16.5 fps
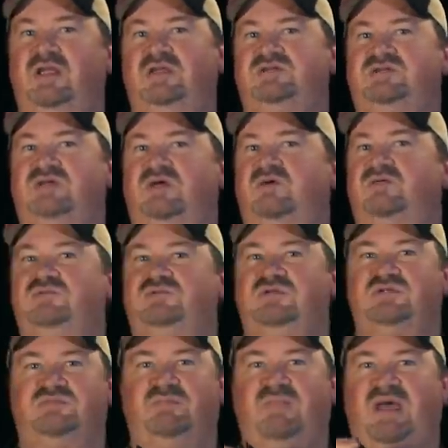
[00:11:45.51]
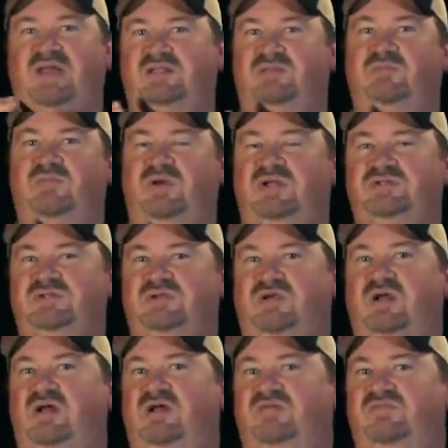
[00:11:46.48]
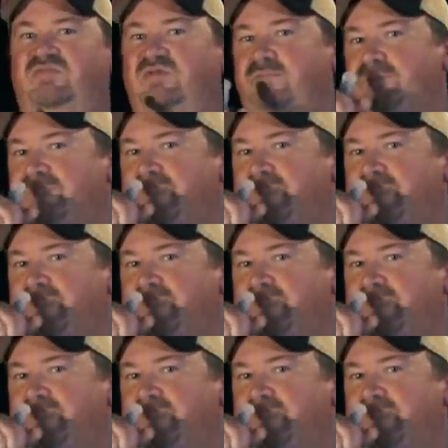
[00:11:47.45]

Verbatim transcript: So just back the pressure off.